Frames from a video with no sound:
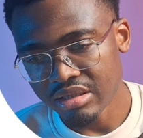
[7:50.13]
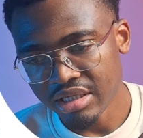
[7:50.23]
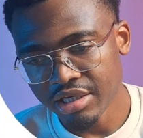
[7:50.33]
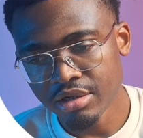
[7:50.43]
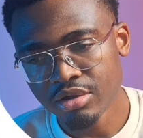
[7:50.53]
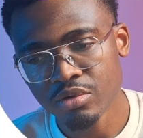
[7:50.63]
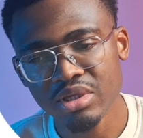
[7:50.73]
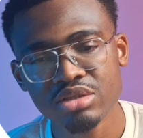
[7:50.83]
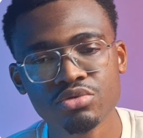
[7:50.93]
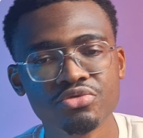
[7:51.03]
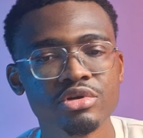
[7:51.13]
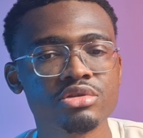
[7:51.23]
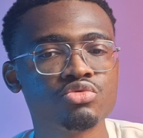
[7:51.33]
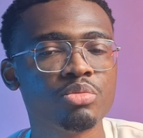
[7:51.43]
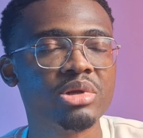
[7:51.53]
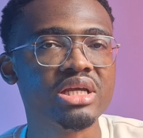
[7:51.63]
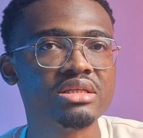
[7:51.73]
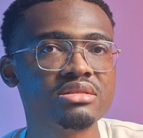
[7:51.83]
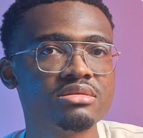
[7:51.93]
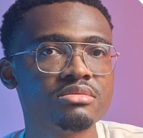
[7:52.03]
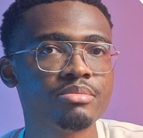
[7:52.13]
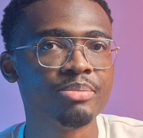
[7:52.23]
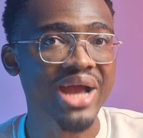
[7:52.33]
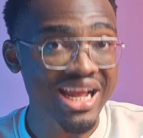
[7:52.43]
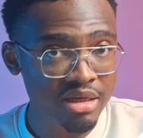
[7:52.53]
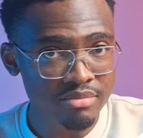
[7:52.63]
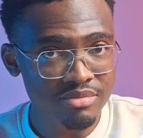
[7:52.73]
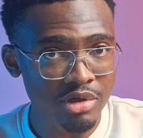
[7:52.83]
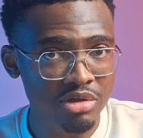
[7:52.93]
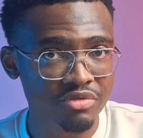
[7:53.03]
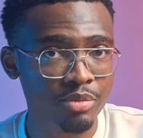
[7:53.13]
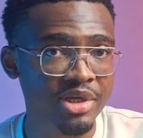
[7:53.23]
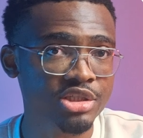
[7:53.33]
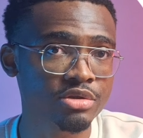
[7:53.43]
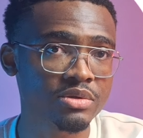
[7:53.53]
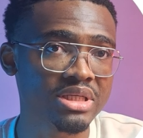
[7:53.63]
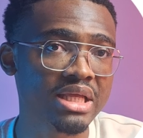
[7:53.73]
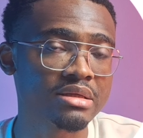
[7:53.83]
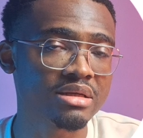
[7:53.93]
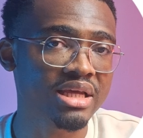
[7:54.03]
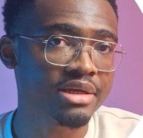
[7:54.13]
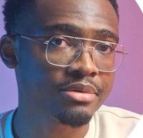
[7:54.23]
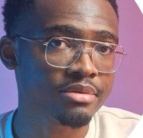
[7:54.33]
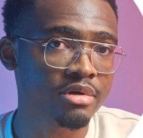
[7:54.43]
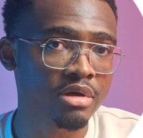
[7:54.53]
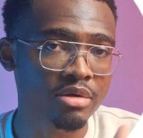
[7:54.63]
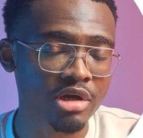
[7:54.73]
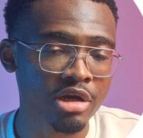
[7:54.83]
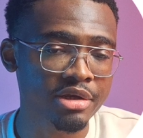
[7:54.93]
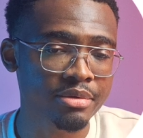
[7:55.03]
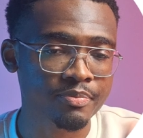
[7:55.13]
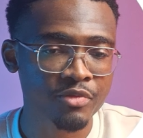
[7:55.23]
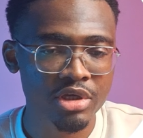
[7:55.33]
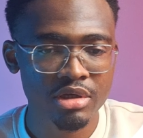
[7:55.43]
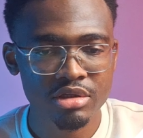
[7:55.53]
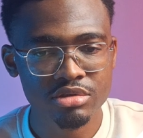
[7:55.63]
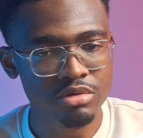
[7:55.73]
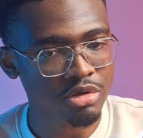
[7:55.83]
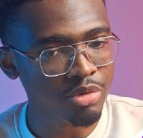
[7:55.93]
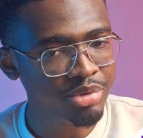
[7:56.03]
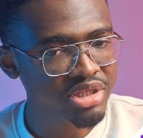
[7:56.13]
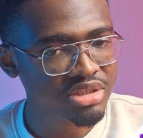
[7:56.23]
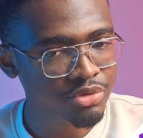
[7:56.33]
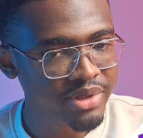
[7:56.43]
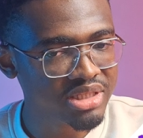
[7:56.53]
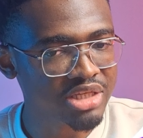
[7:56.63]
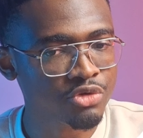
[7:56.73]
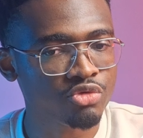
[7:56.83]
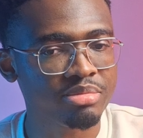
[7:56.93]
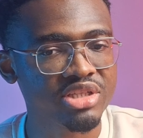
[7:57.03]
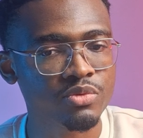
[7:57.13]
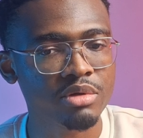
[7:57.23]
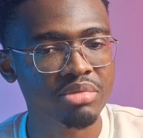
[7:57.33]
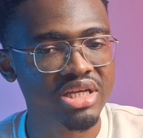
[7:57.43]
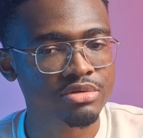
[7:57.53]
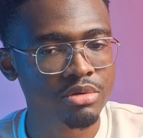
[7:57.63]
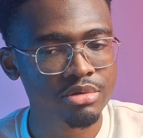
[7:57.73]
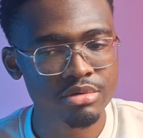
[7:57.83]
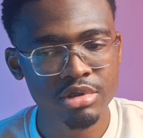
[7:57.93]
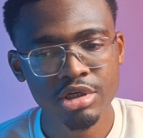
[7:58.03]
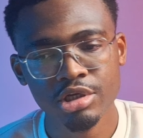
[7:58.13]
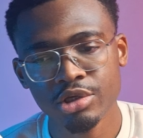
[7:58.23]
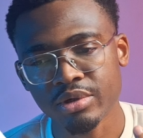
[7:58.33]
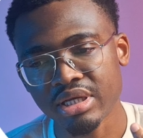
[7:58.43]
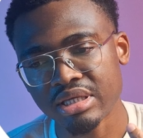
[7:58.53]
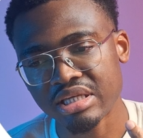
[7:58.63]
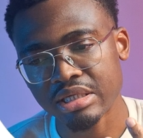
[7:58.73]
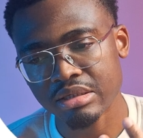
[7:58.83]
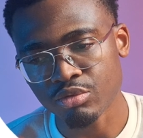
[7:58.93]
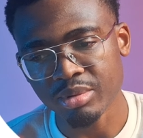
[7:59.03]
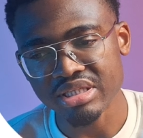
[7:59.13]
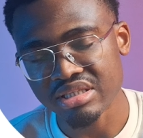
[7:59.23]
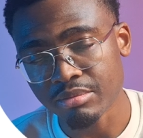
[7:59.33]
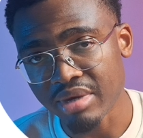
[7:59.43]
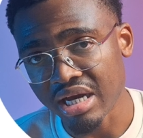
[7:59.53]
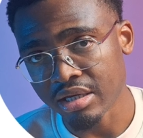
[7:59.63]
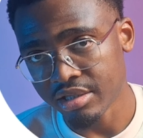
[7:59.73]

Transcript: Here you need to first replace back all the information you deleted earlier. So the company secret that you replace with the placeholder, you can replace it back